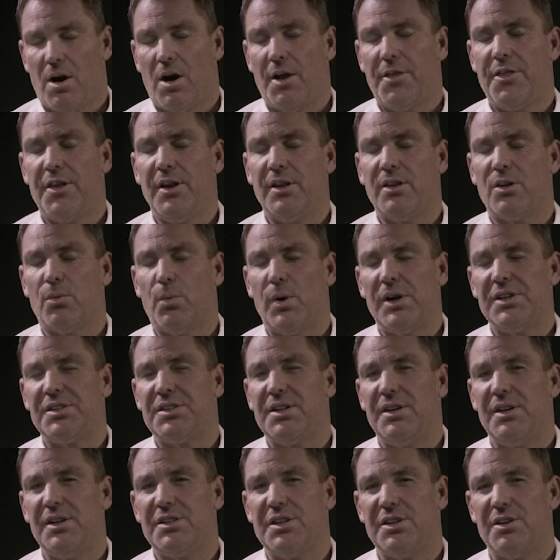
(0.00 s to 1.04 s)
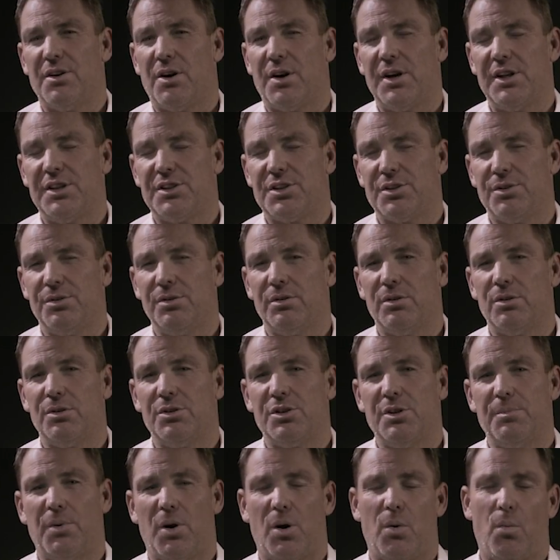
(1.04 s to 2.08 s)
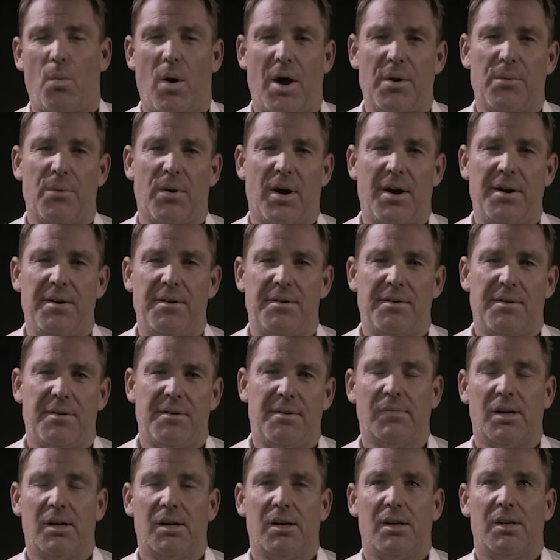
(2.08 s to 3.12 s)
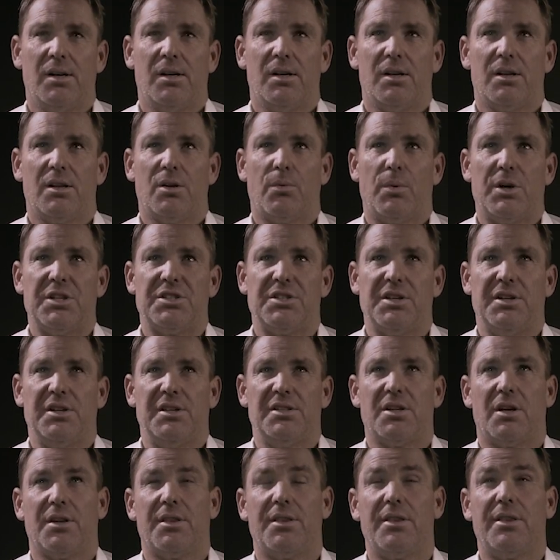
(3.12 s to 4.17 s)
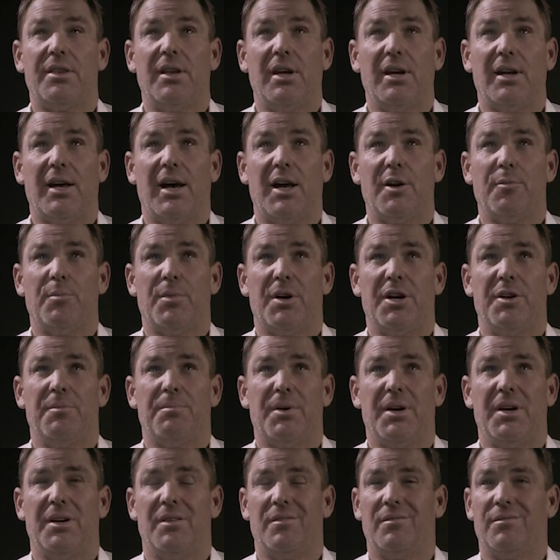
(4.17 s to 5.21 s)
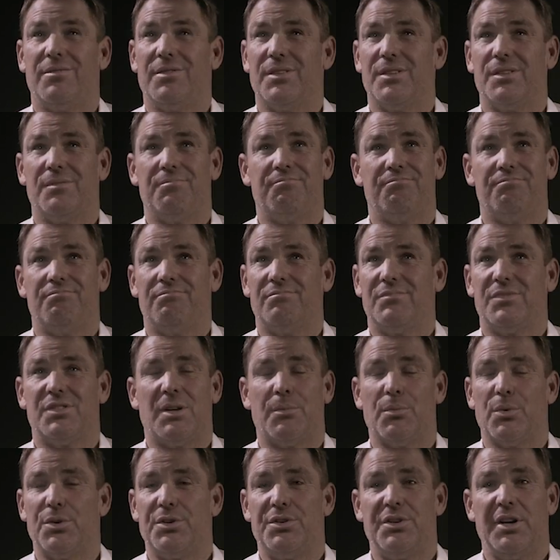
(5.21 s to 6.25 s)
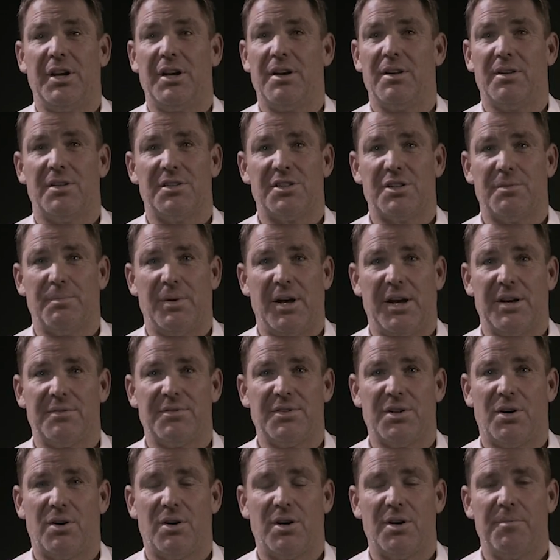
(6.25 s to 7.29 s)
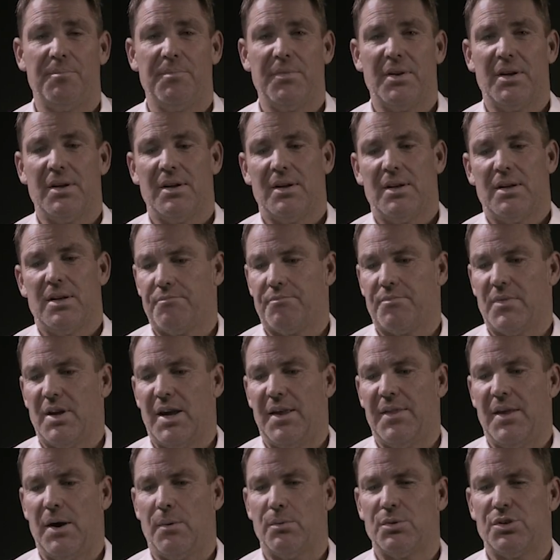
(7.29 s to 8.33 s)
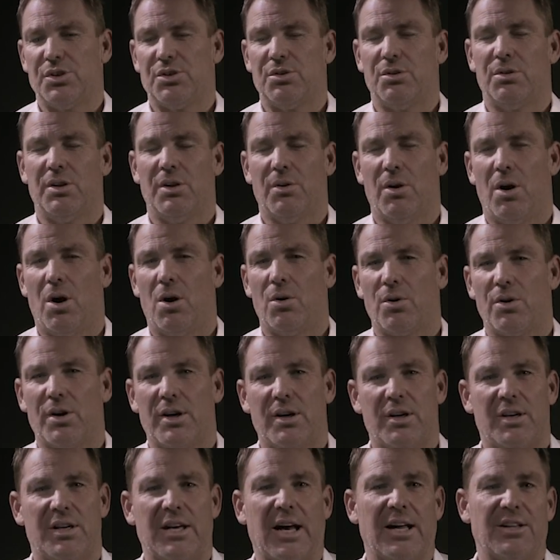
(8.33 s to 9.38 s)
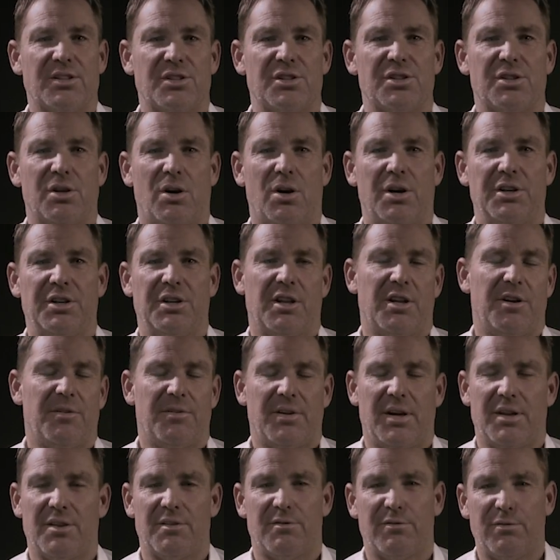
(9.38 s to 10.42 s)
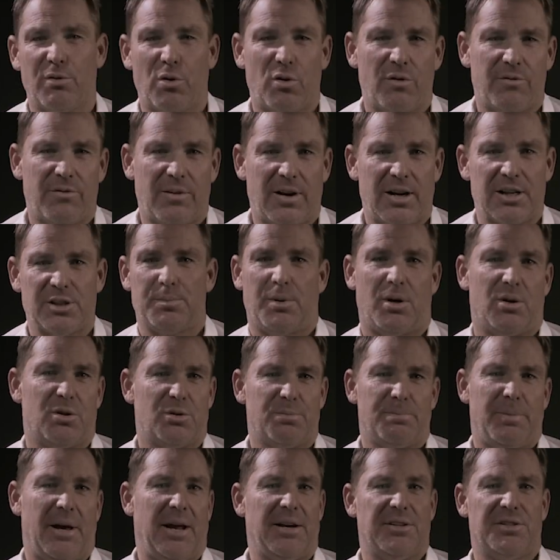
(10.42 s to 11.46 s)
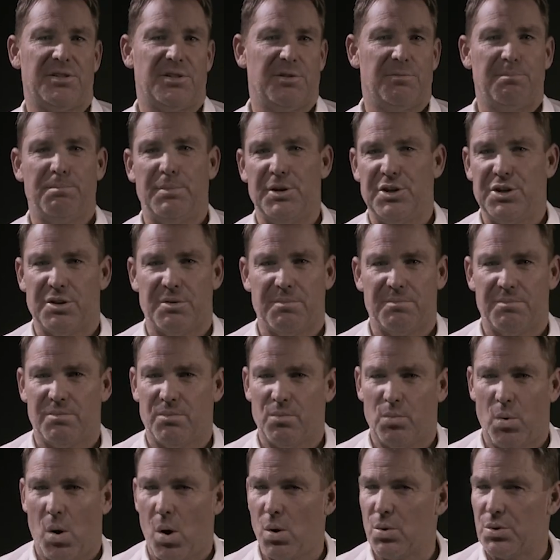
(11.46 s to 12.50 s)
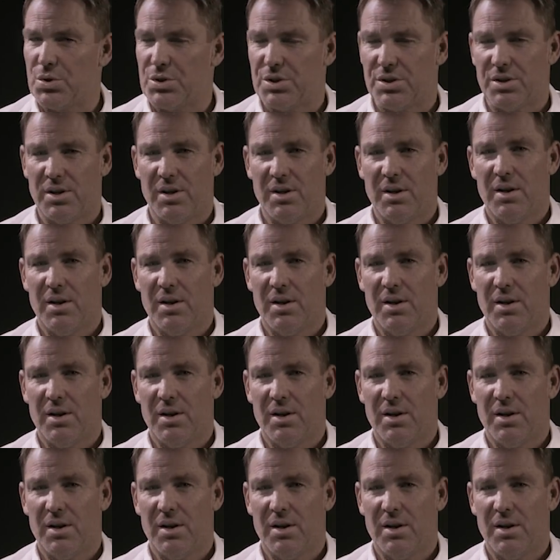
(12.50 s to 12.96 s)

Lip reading: I think the West Indies in '92, losing by 1 run. The West Indies, I think, hadn't been beaten for some ridiculous amount of time. And that was still their old gun side. You know, they had the 4 fast bowlers, Patterson, Bishop, Walsh,